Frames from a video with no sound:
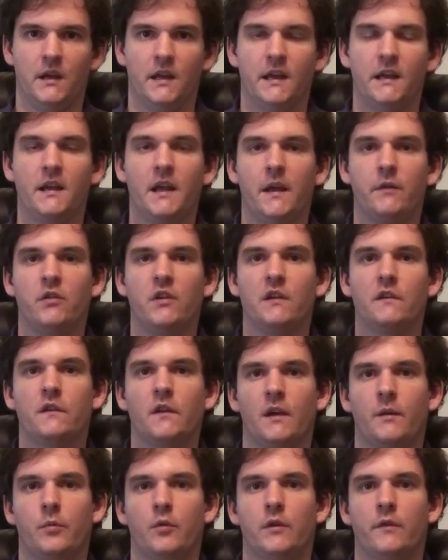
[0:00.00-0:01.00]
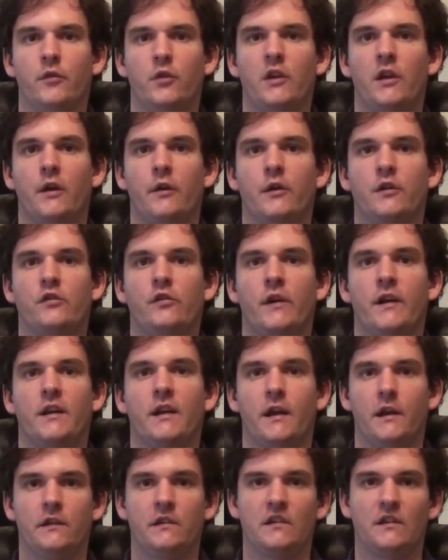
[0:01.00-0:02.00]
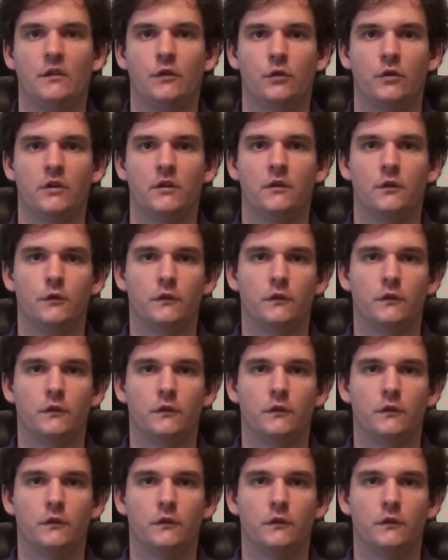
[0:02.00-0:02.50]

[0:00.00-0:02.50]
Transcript: and gave an example of a carry trade executed